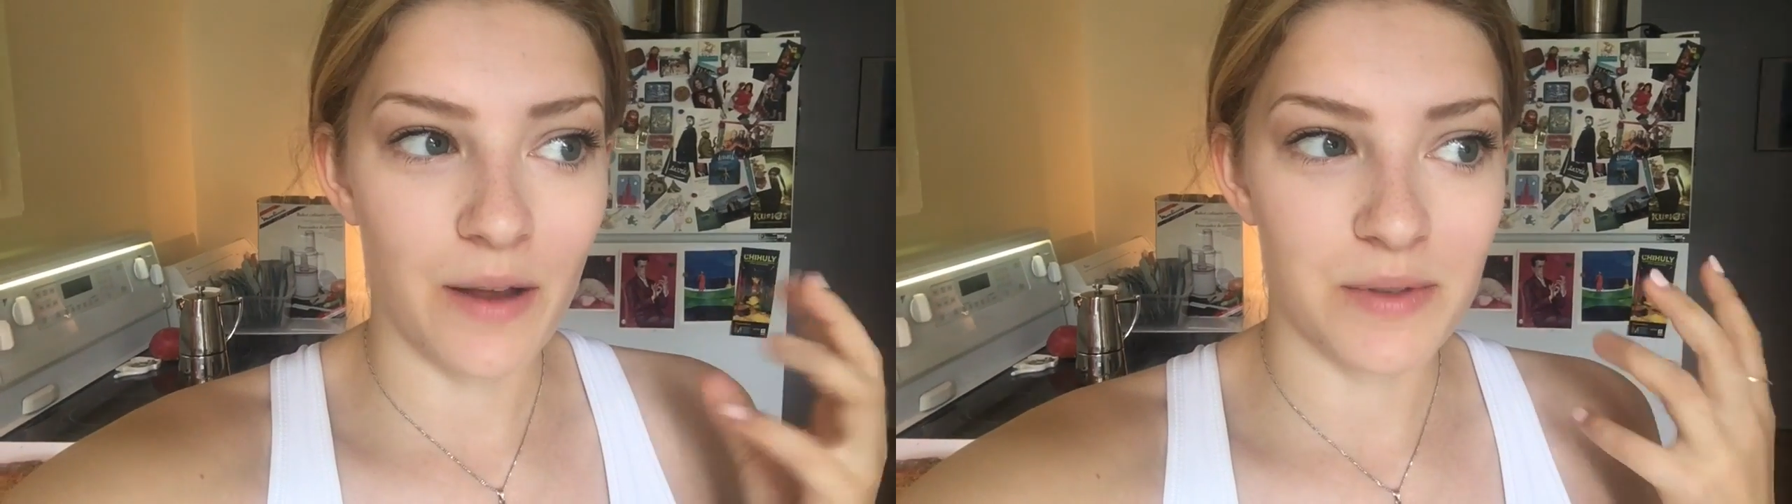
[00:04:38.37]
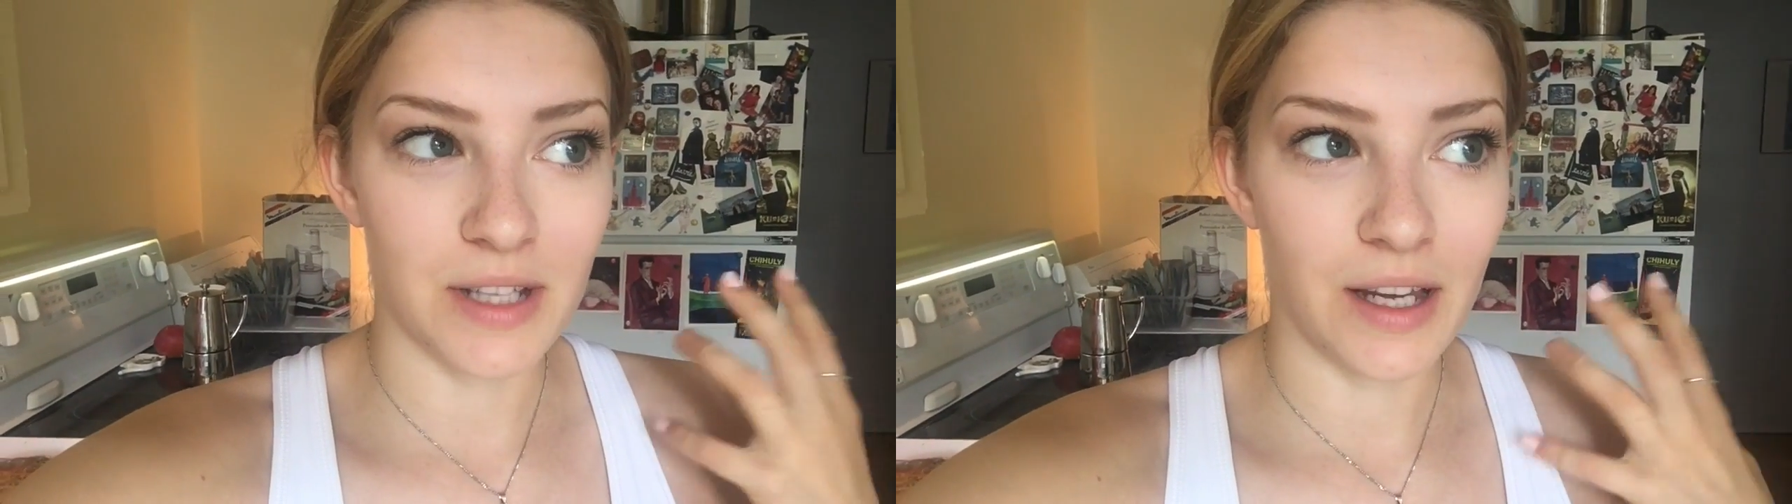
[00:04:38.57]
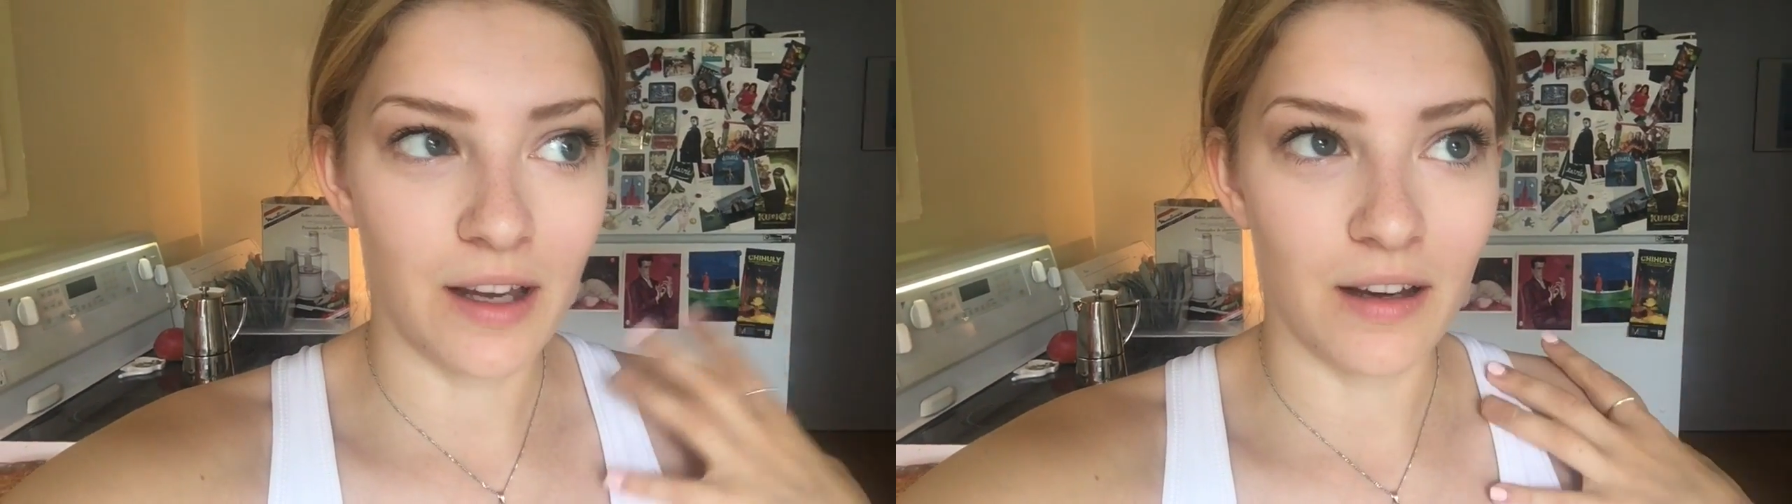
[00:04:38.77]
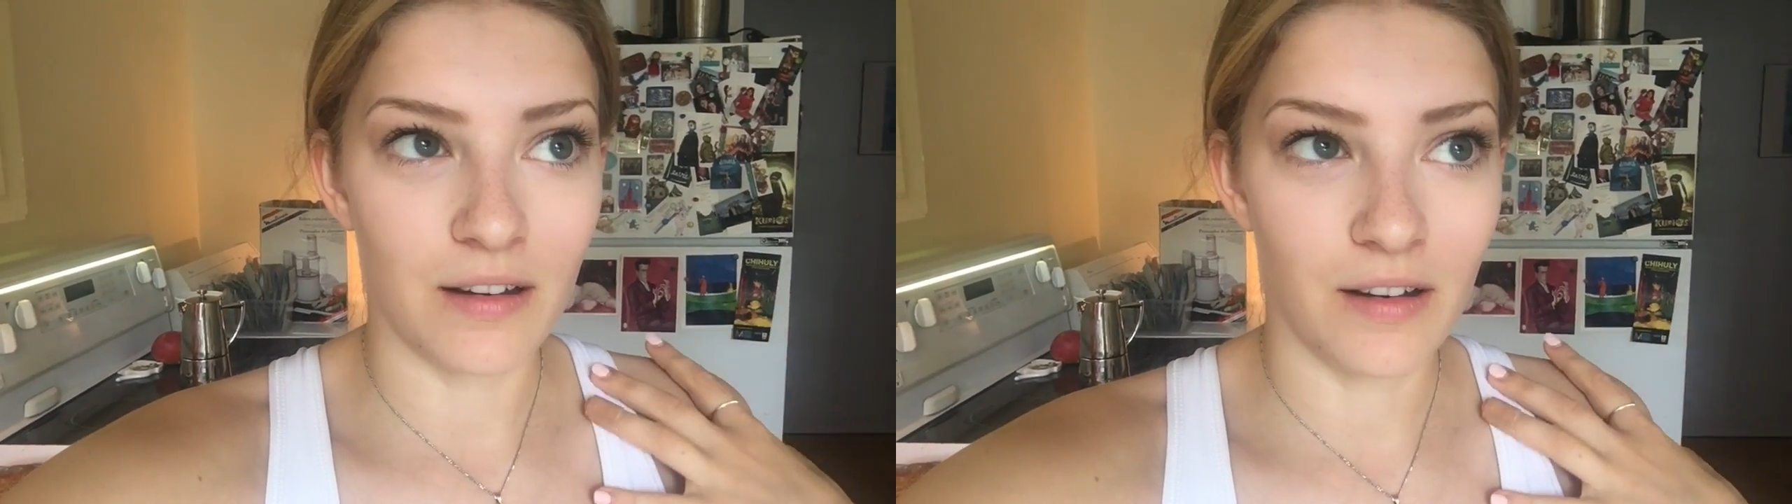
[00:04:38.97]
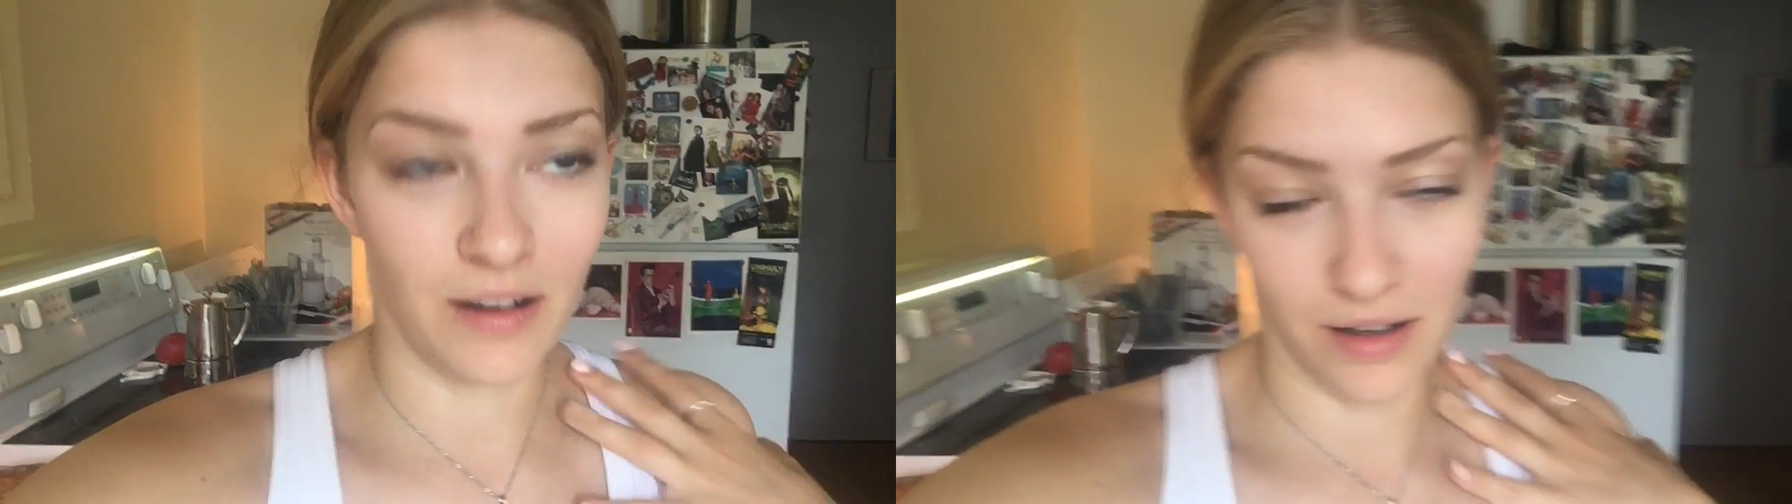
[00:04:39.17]
It was like
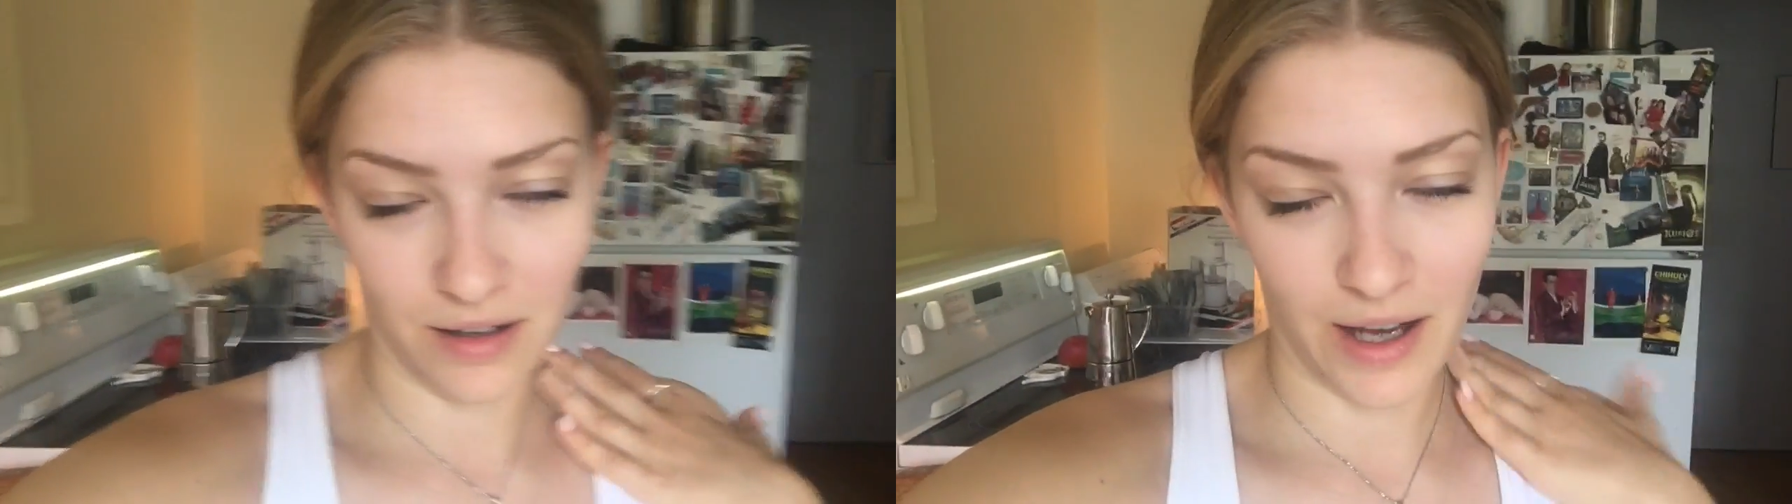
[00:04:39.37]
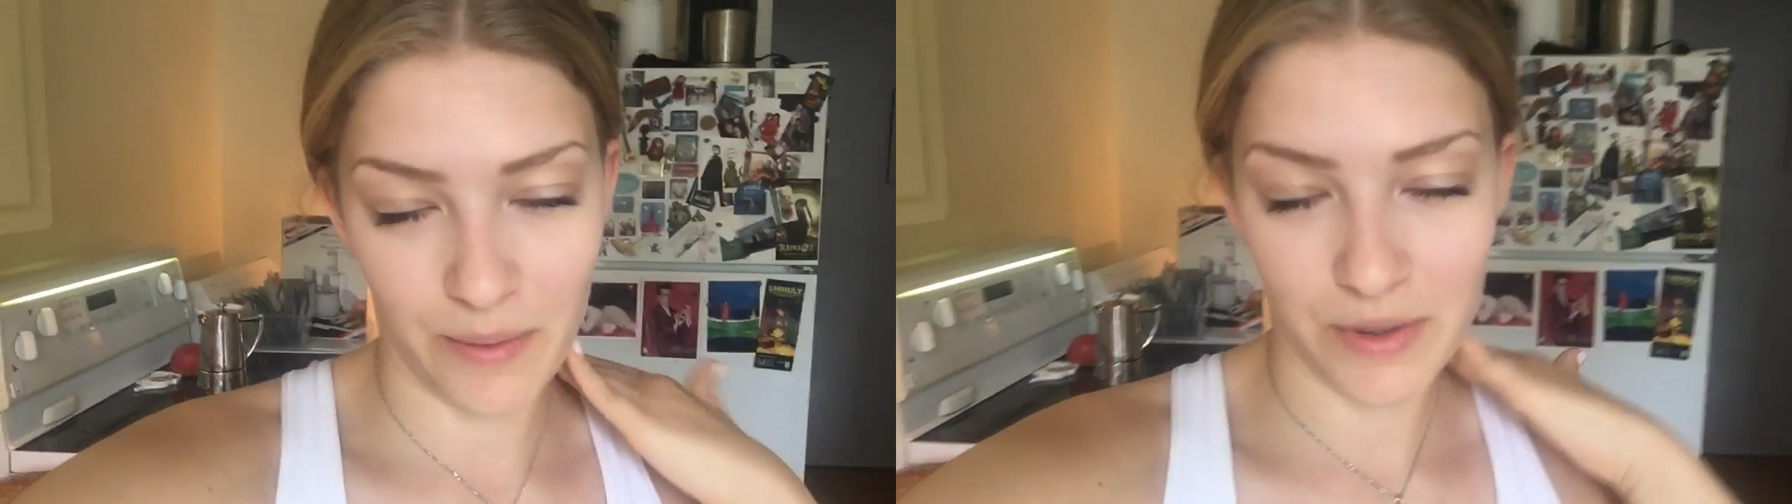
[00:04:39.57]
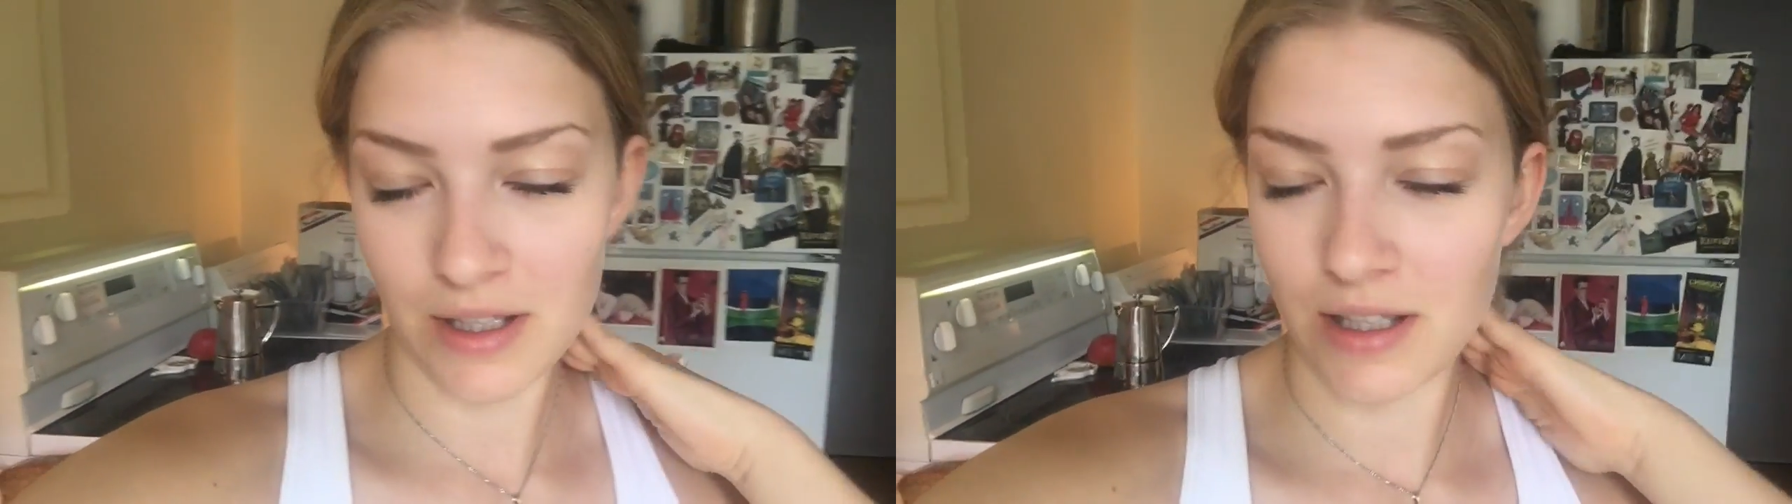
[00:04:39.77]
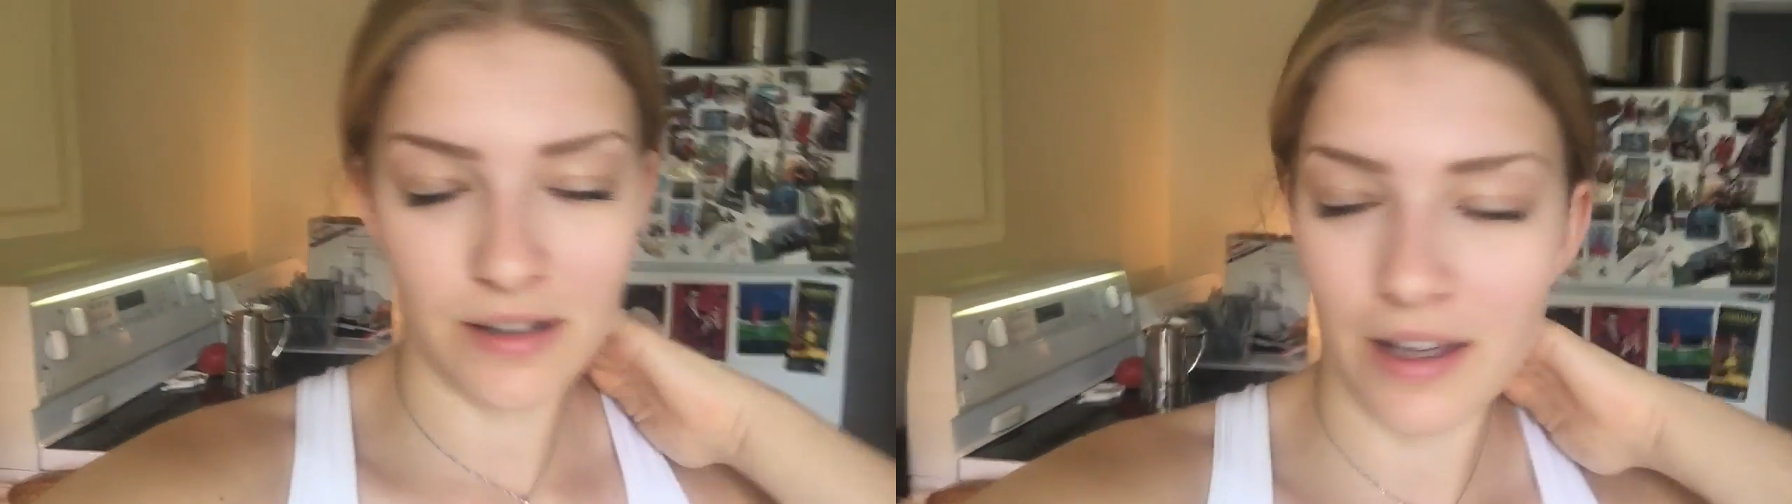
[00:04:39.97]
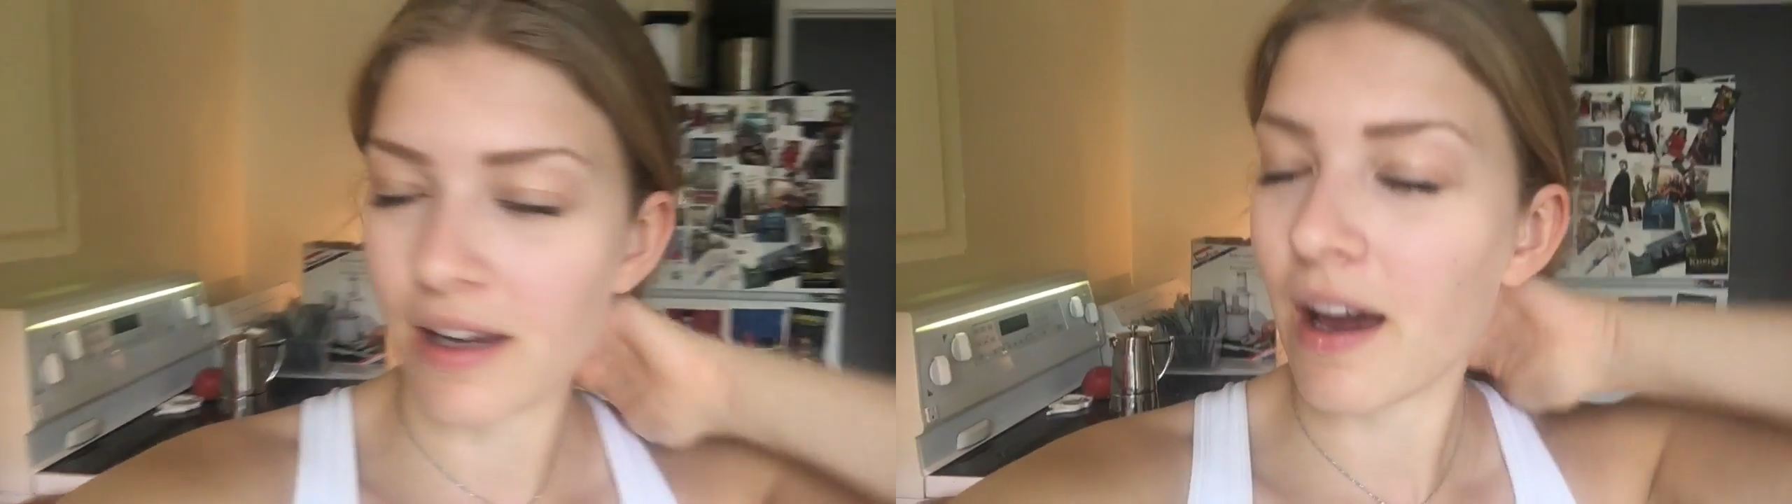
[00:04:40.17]
ugh, I would
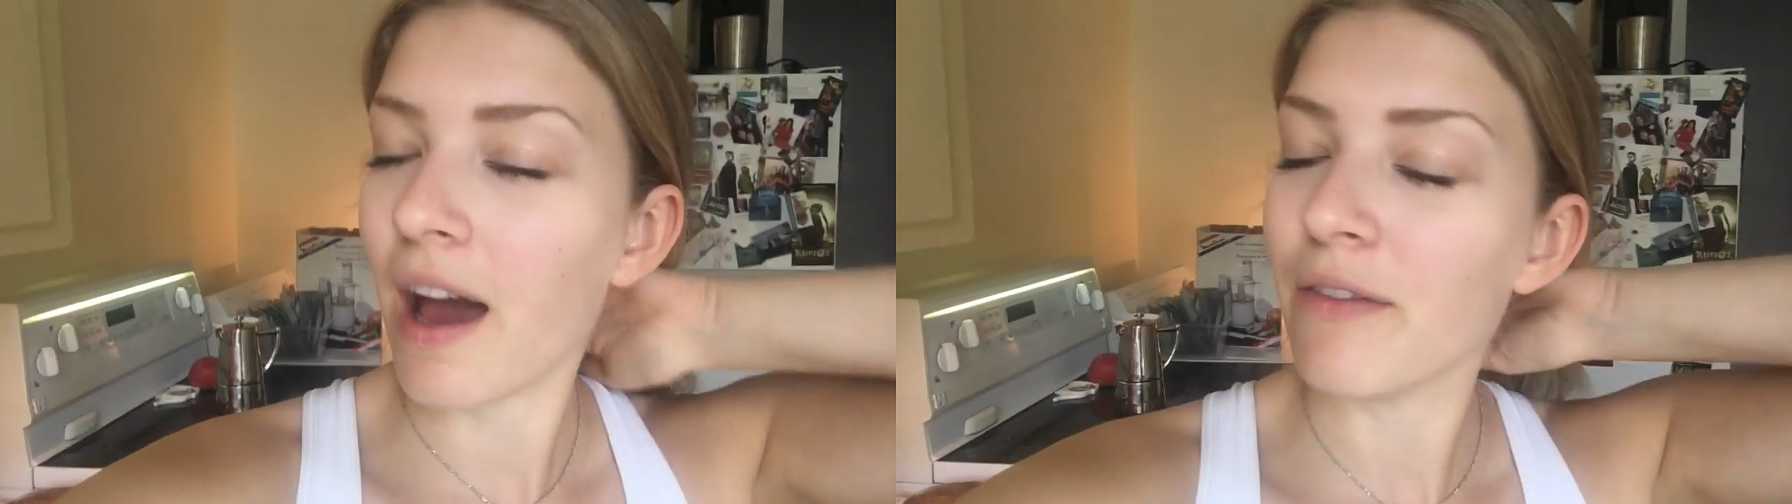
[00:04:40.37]
eat like